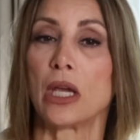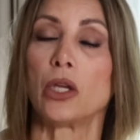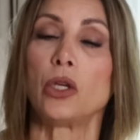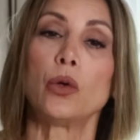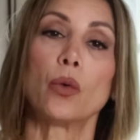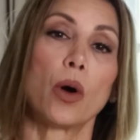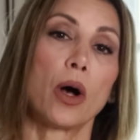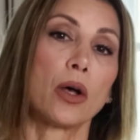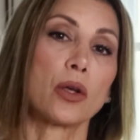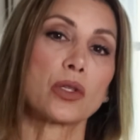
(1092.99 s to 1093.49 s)

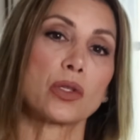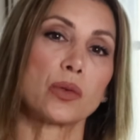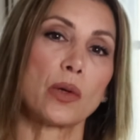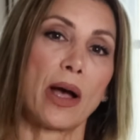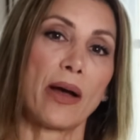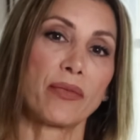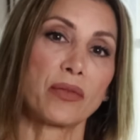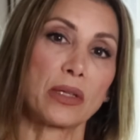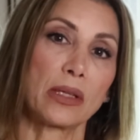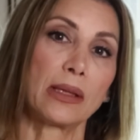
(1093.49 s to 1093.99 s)
You also
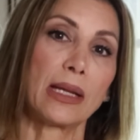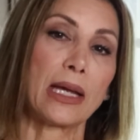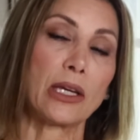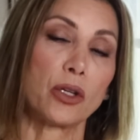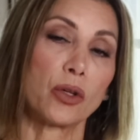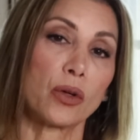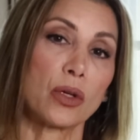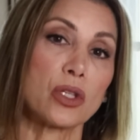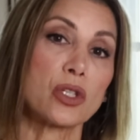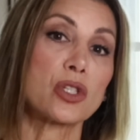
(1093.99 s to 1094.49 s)
have to
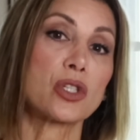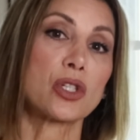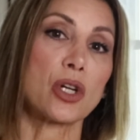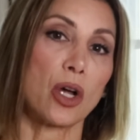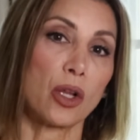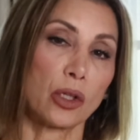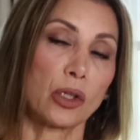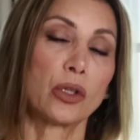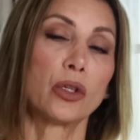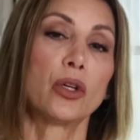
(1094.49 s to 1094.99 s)
let your
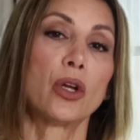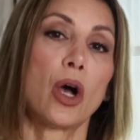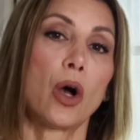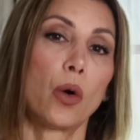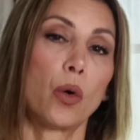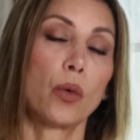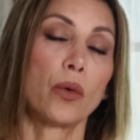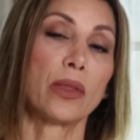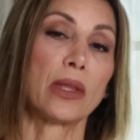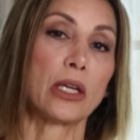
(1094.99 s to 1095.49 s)
installer
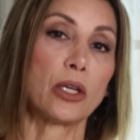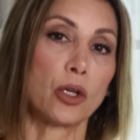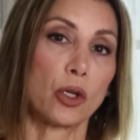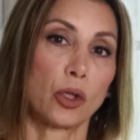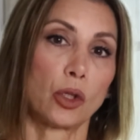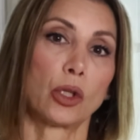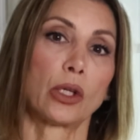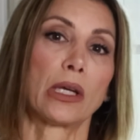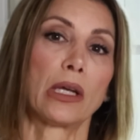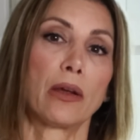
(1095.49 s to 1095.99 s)
know that
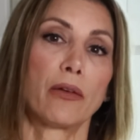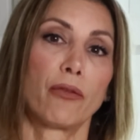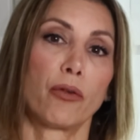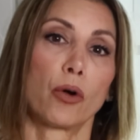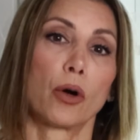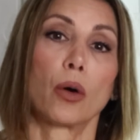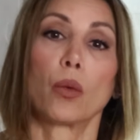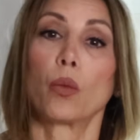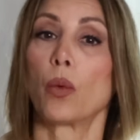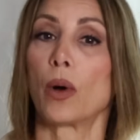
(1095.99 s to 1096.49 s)
you're looking
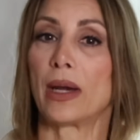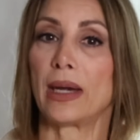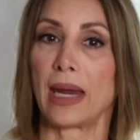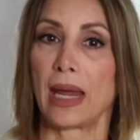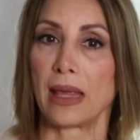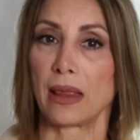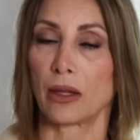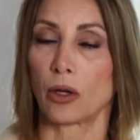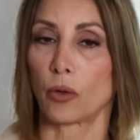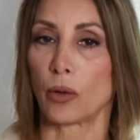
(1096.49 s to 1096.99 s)
for a
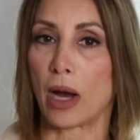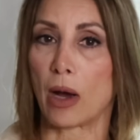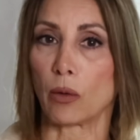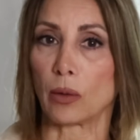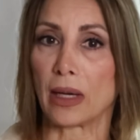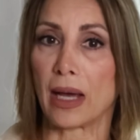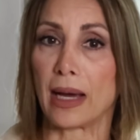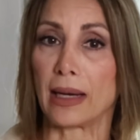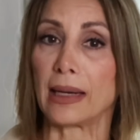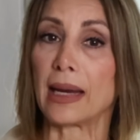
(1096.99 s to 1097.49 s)
1/8
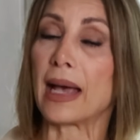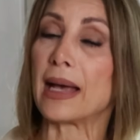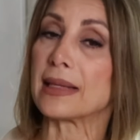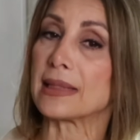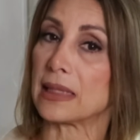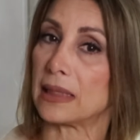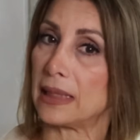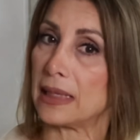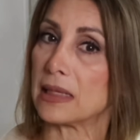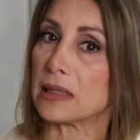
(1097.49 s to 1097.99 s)
grout line,
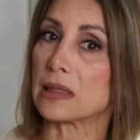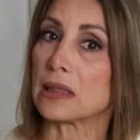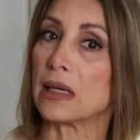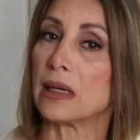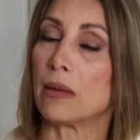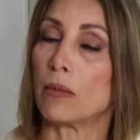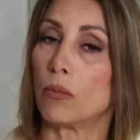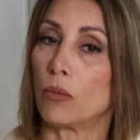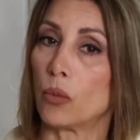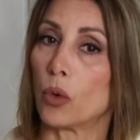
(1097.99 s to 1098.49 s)
as it is
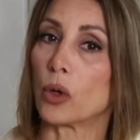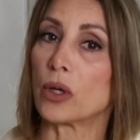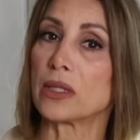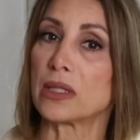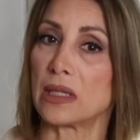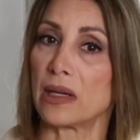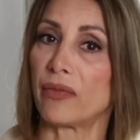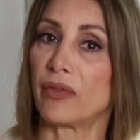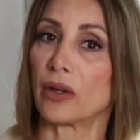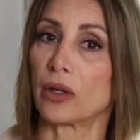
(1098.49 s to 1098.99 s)
more
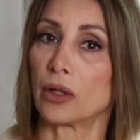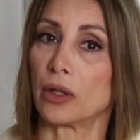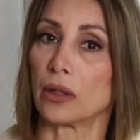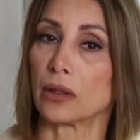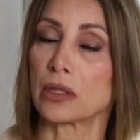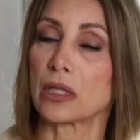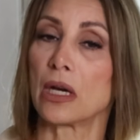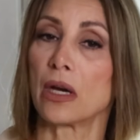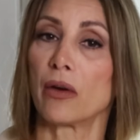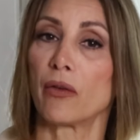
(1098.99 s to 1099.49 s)

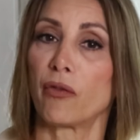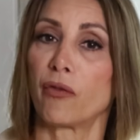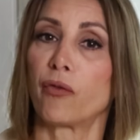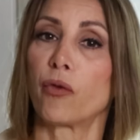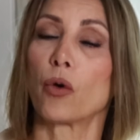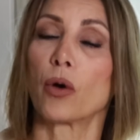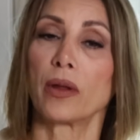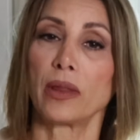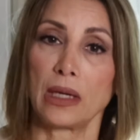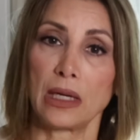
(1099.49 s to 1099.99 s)
difficult
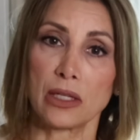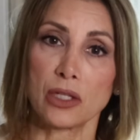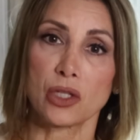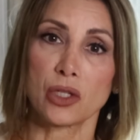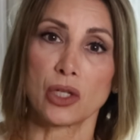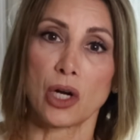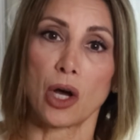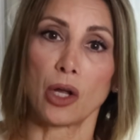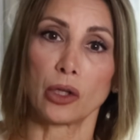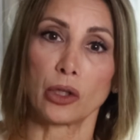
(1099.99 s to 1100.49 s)
for the
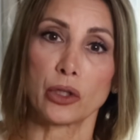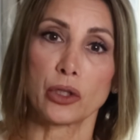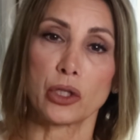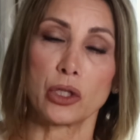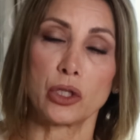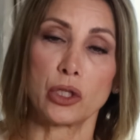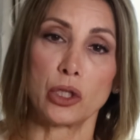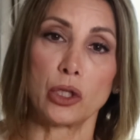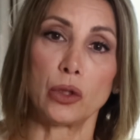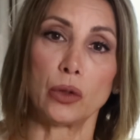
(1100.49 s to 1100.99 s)
installer
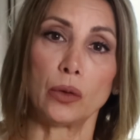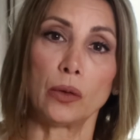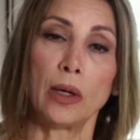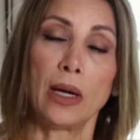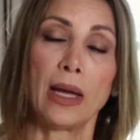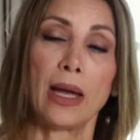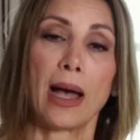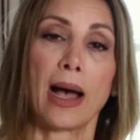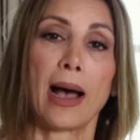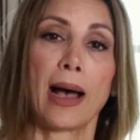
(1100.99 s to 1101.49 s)
to do,
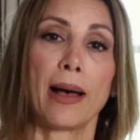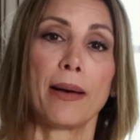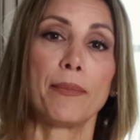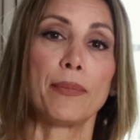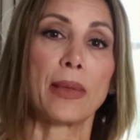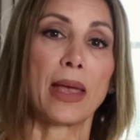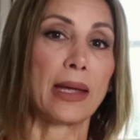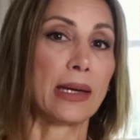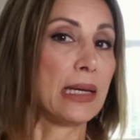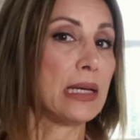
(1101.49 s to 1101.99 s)

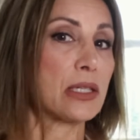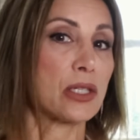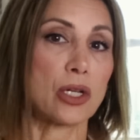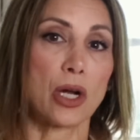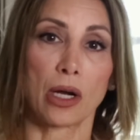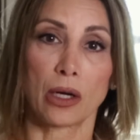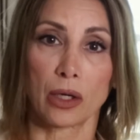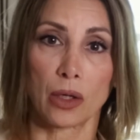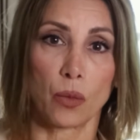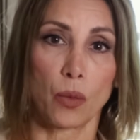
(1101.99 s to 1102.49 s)
and he's
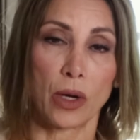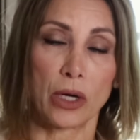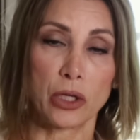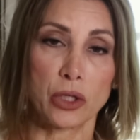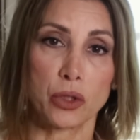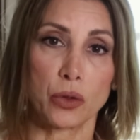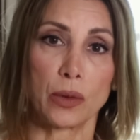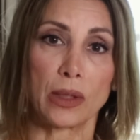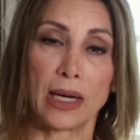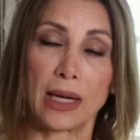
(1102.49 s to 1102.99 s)
not going to want to
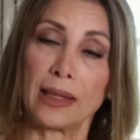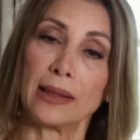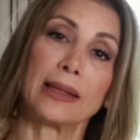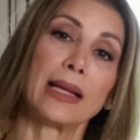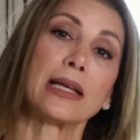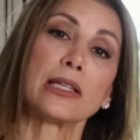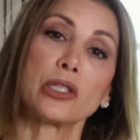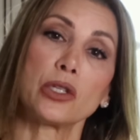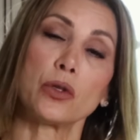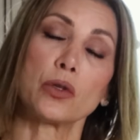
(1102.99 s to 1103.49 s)
do it
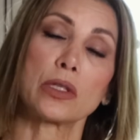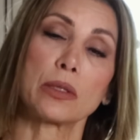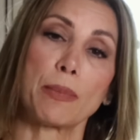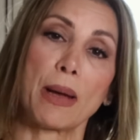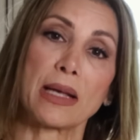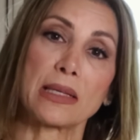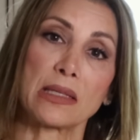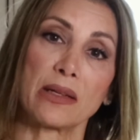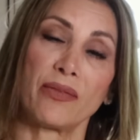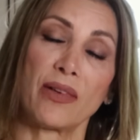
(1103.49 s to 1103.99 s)
unless you
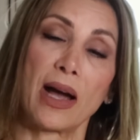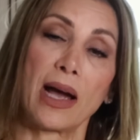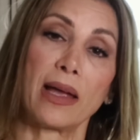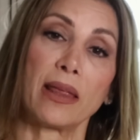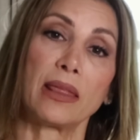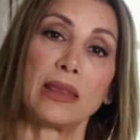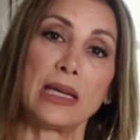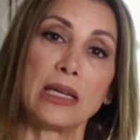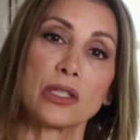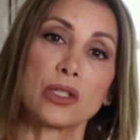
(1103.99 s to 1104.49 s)
specify.
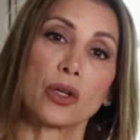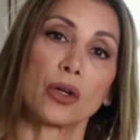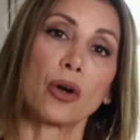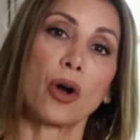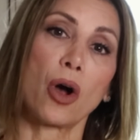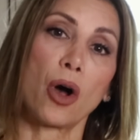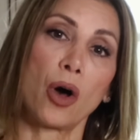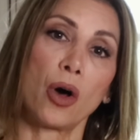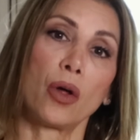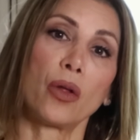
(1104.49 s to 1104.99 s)
These
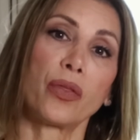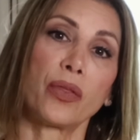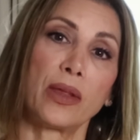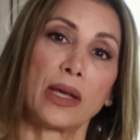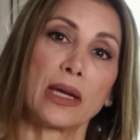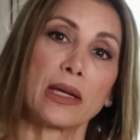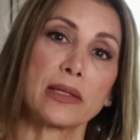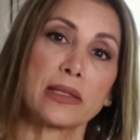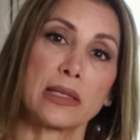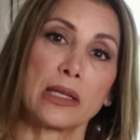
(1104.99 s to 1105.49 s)
are all
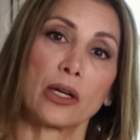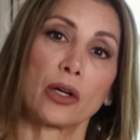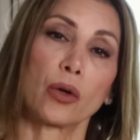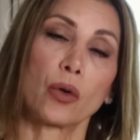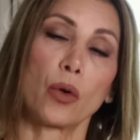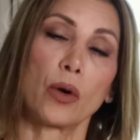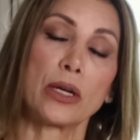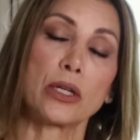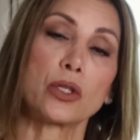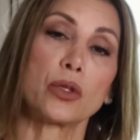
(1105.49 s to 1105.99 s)
things that are
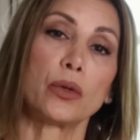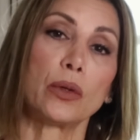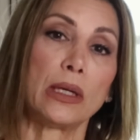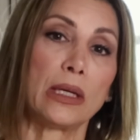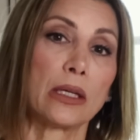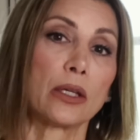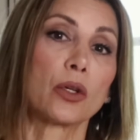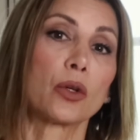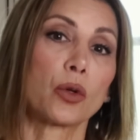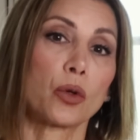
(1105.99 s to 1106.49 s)
going to
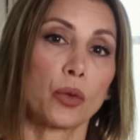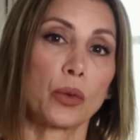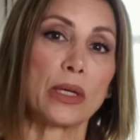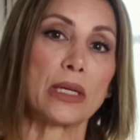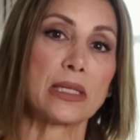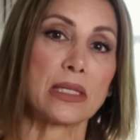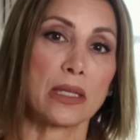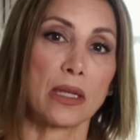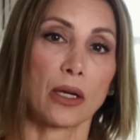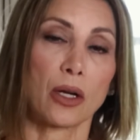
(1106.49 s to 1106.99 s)

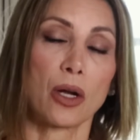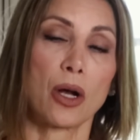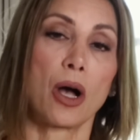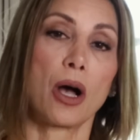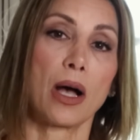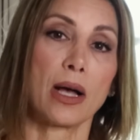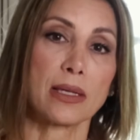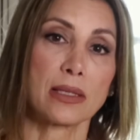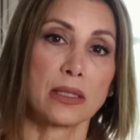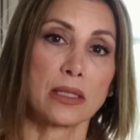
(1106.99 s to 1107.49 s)
increase the
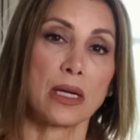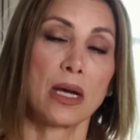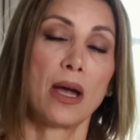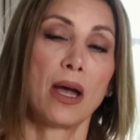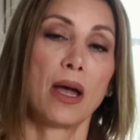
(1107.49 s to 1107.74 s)
cost